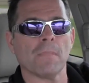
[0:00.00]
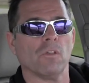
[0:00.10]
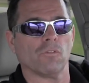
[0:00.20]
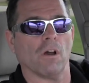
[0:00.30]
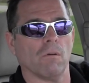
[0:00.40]

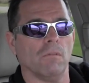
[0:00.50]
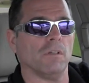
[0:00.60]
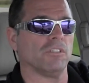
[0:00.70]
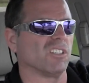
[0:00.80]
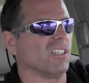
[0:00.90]
So
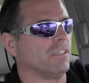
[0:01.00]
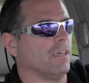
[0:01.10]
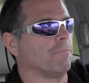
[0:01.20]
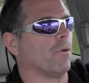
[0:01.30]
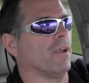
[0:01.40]
just a
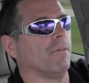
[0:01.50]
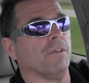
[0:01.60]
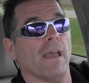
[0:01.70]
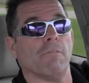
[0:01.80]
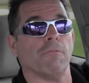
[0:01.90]
tip for you if
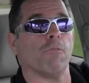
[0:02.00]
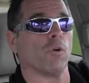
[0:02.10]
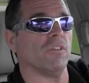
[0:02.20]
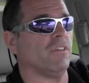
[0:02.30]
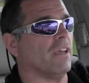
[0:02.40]
you have a
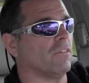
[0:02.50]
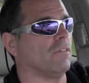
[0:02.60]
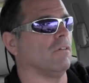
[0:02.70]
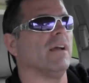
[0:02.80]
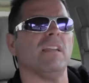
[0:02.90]
Ford
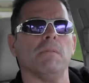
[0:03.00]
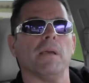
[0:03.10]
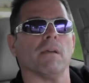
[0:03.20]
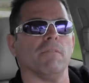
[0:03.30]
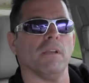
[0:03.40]
ZX2. I need to
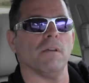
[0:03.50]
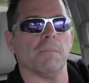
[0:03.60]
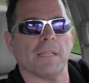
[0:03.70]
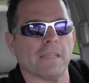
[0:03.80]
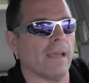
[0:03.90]
make a video
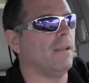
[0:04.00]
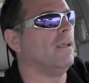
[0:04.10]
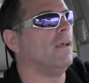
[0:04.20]
about that.